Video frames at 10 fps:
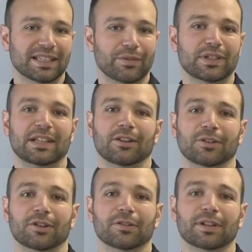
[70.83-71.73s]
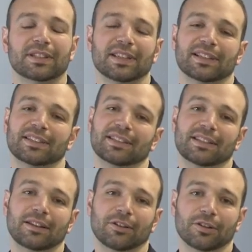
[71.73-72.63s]
1,700 degrees, heck,
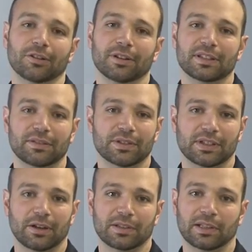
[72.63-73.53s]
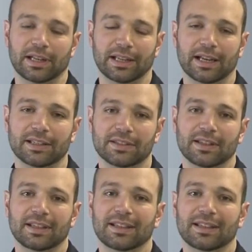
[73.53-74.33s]
1,600 degrees even scares a lot of guys.